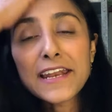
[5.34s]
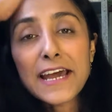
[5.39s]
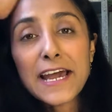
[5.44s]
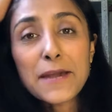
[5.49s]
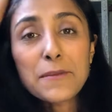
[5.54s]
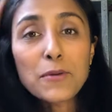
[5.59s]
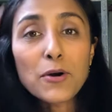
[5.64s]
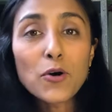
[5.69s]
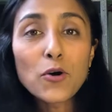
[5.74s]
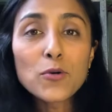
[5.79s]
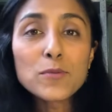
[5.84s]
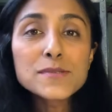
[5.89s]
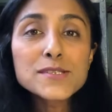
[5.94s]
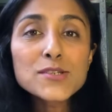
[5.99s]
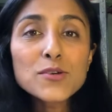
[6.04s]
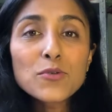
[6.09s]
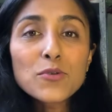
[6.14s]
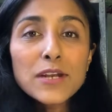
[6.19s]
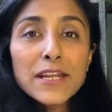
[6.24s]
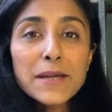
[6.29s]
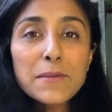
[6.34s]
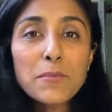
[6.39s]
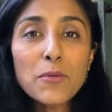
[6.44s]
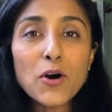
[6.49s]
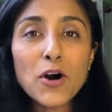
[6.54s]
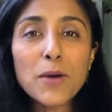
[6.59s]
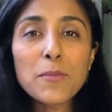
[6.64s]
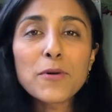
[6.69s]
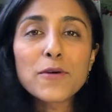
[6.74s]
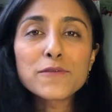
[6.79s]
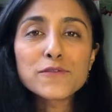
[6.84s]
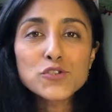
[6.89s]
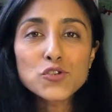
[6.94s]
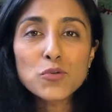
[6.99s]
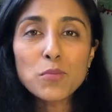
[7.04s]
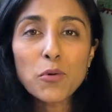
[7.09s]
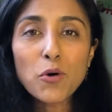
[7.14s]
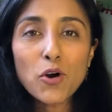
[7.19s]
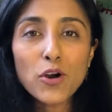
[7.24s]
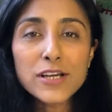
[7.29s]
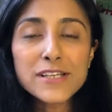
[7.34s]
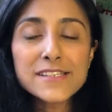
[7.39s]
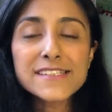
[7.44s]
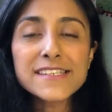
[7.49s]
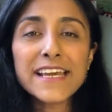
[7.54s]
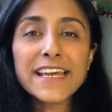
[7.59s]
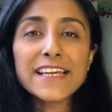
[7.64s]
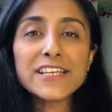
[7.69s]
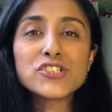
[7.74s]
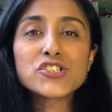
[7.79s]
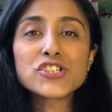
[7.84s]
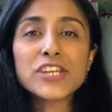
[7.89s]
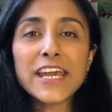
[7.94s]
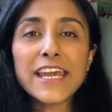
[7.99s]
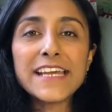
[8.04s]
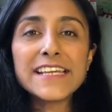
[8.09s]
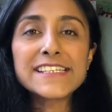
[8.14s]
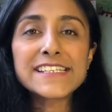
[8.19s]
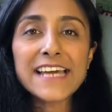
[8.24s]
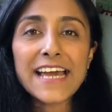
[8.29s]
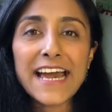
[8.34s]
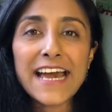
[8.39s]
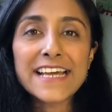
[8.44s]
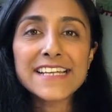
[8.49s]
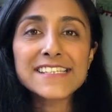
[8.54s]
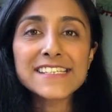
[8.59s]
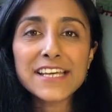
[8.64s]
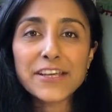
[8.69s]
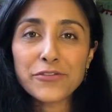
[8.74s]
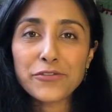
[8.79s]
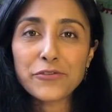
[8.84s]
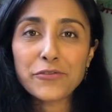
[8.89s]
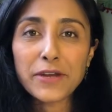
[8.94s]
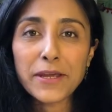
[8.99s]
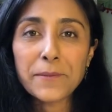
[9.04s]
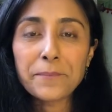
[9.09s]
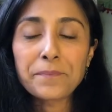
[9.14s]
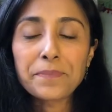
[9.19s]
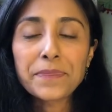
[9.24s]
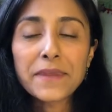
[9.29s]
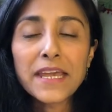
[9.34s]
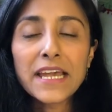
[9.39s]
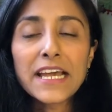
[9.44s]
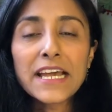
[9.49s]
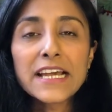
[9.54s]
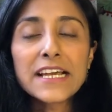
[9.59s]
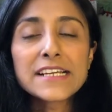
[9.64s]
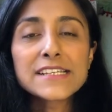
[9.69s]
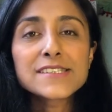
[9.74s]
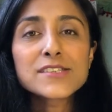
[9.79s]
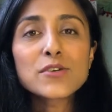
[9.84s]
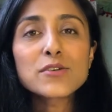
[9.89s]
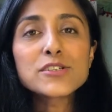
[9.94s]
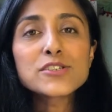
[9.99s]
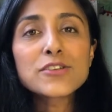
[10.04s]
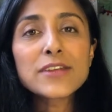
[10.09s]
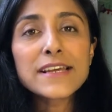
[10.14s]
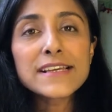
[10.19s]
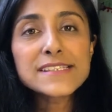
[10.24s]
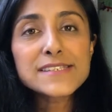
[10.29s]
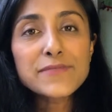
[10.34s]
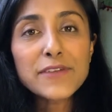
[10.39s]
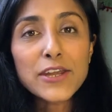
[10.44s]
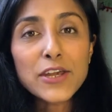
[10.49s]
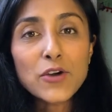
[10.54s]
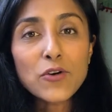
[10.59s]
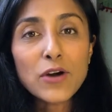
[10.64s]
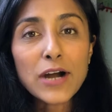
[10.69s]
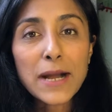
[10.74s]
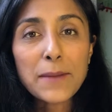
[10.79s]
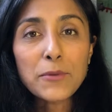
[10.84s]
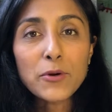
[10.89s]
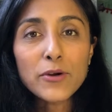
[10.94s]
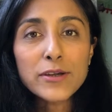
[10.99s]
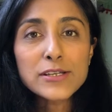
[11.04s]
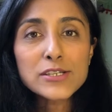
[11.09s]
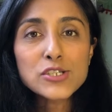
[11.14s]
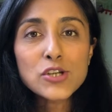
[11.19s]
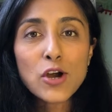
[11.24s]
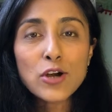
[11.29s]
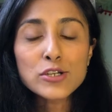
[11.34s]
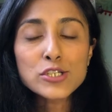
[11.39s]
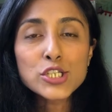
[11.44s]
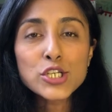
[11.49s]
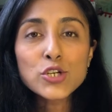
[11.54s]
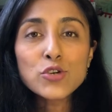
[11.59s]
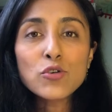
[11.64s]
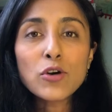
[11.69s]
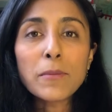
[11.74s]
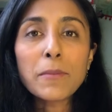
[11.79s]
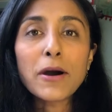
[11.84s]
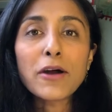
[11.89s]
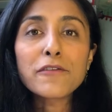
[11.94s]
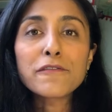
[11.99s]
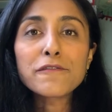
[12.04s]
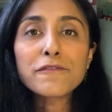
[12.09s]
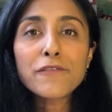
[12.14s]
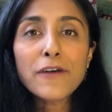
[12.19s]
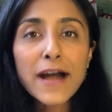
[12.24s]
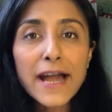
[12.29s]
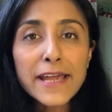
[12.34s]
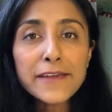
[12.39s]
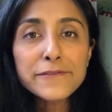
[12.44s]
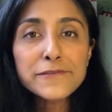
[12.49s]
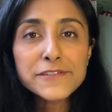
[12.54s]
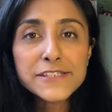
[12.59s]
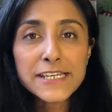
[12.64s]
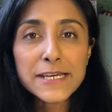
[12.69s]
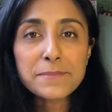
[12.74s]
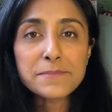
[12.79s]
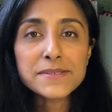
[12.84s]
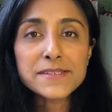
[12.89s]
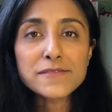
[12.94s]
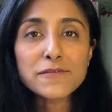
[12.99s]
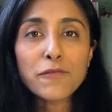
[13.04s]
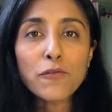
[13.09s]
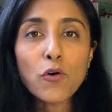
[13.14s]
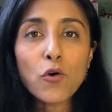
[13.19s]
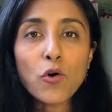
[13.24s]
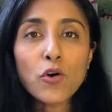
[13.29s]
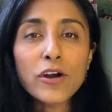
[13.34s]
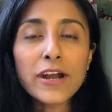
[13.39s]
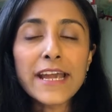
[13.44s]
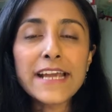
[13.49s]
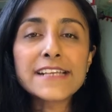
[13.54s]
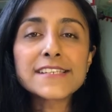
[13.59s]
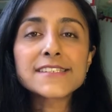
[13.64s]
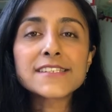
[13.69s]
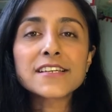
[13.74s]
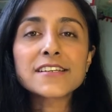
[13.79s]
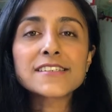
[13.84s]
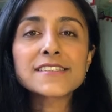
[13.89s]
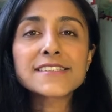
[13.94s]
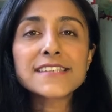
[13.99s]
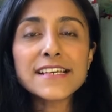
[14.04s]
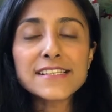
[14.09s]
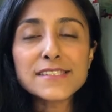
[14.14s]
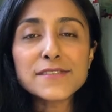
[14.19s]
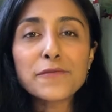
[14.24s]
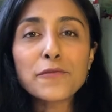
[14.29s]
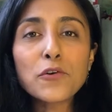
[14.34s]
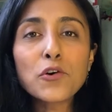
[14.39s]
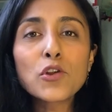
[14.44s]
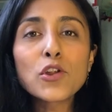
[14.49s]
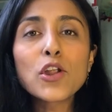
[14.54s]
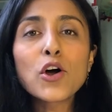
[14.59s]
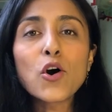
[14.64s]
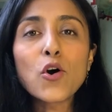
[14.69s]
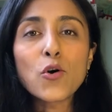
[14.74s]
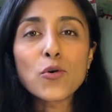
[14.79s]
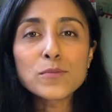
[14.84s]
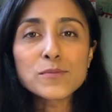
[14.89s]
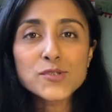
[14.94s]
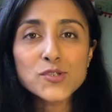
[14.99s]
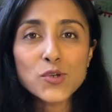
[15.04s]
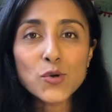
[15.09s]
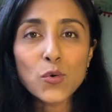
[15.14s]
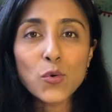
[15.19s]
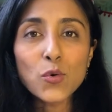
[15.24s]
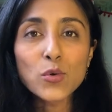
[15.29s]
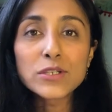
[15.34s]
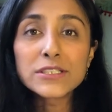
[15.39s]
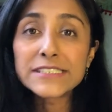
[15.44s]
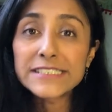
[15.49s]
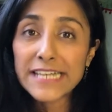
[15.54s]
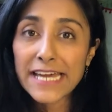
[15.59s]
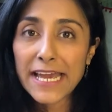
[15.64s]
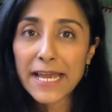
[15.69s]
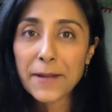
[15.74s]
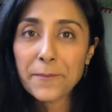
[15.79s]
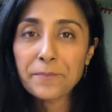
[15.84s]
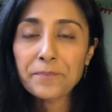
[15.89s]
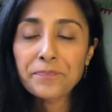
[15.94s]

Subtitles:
I'm a homeschooling mom of two boys aged 8 and 3. So in today's video, I'm going to talk to you about 5 tips for a successful homeschool day.